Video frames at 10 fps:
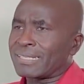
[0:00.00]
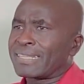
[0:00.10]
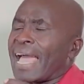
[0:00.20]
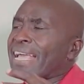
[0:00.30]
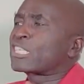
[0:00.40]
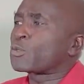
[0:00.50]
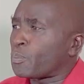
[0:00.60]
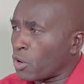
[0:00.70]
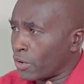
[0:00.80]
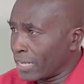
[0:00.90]
They are
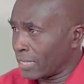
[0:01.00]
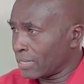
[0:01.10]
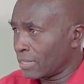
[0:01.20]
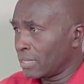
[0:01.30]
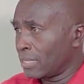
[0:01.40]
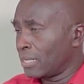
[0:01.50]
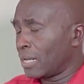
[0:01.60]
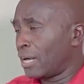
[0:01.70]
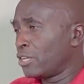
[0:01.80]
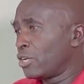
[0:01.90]
exploring.
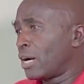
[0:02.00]
And